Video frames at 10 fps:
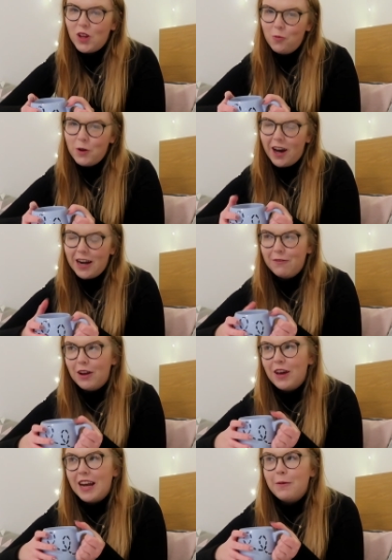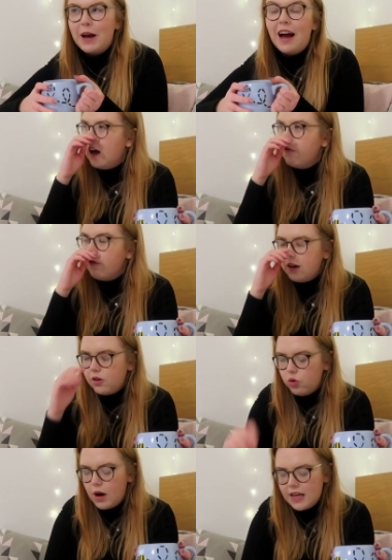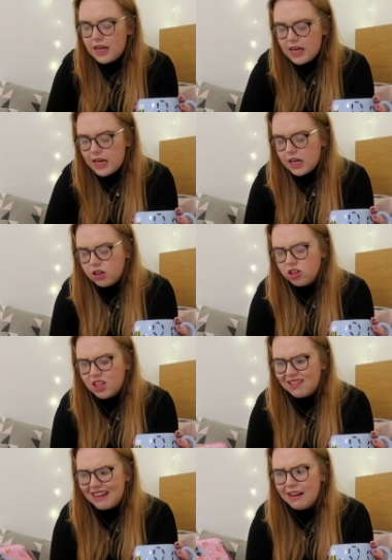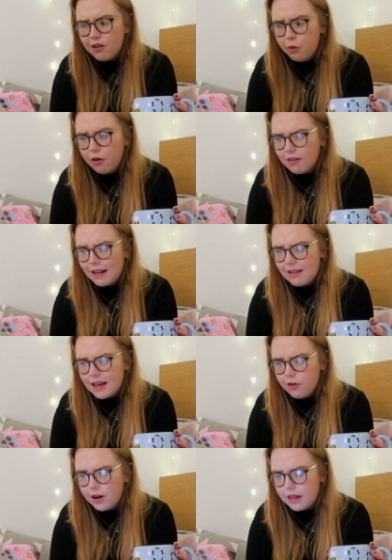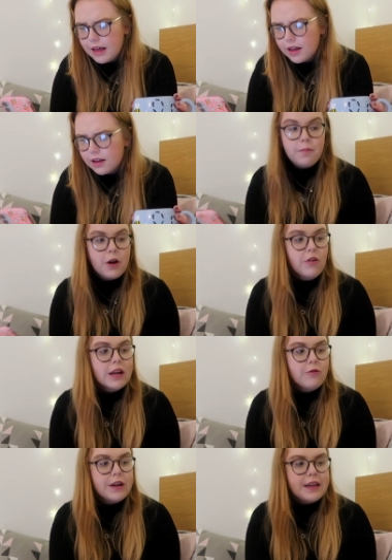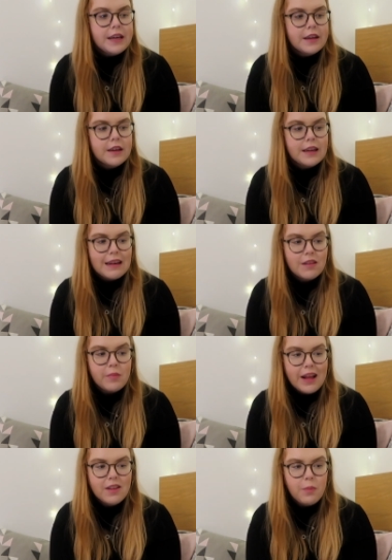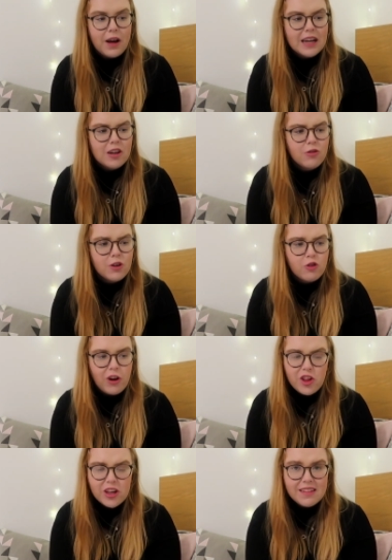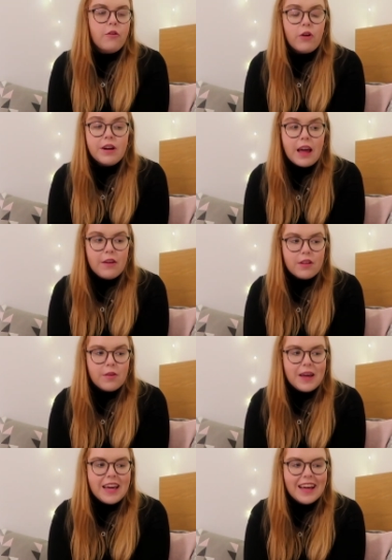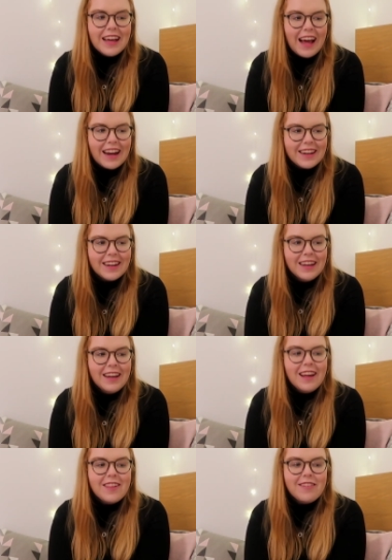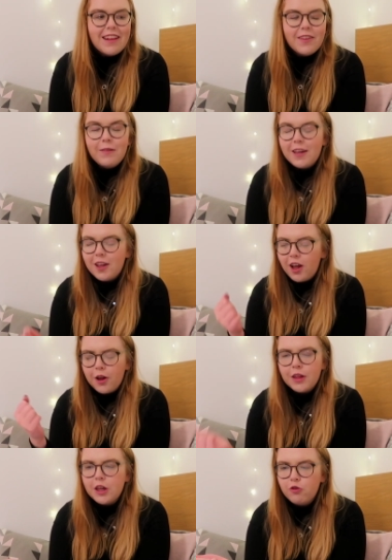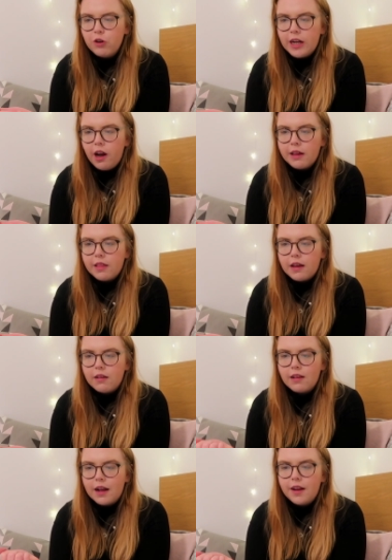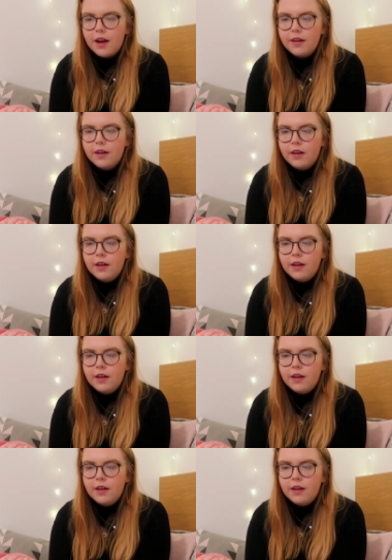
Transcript: we kind of love it anyway. I've read 26 books this year, I think. I'm currently reading Kismet by Luke Tredget. A friend gave it to me and she said to me, I think you'd really like this, and then